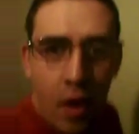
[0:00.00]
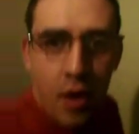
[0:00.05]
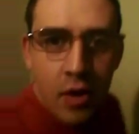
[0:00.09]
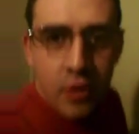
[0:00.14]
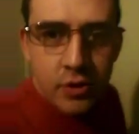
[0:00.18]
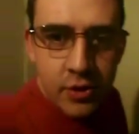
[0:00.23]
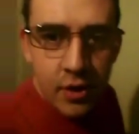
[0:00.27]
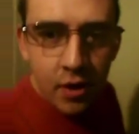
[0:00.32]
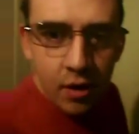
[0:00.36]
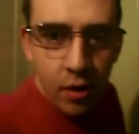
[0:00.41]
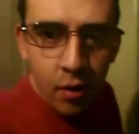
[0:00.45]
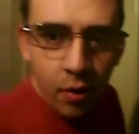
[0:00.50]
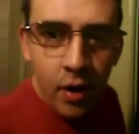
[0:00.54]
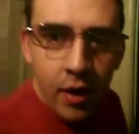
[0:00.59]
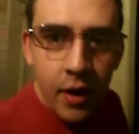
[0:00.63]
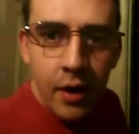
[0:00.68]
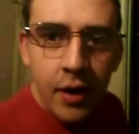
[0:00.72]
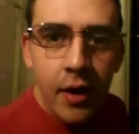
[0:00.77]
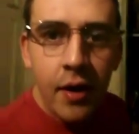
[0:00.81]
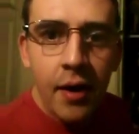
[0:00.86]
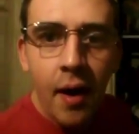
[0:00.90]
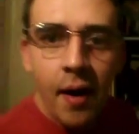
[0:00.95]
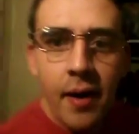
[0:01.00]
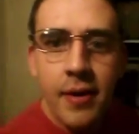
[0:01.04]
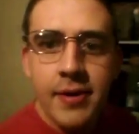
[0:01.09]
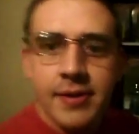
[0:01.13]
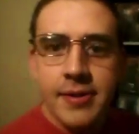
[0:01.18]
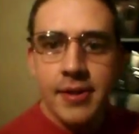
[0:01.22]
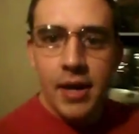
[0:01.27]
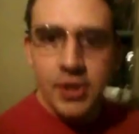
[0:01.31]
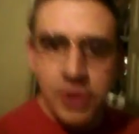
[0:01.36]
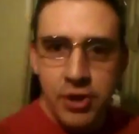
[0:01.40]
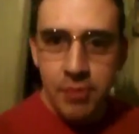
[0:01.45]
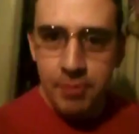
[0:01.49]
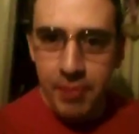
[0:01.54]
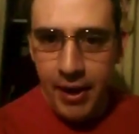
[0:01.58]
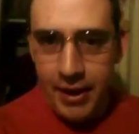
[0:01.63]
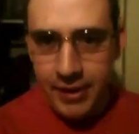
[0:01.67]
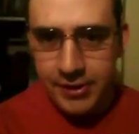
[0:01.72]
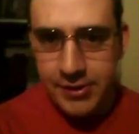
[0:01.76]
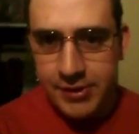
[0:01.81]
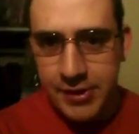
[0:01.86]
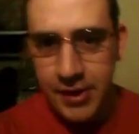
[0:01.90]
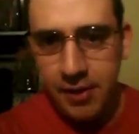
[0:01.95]
So, Sasha
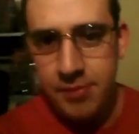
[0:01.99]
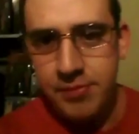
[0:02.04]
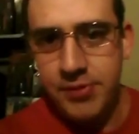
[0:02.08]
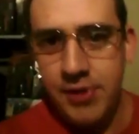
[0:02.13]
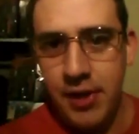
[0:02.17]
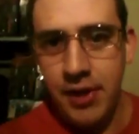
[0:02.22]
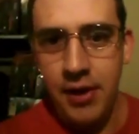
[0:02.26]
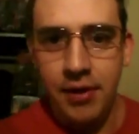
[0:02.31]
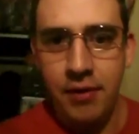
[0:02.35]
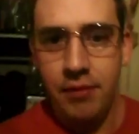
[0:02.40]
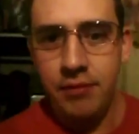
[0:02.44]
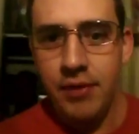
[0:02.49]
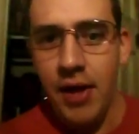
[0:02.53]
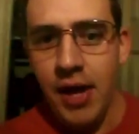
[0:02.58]
Banks comes out.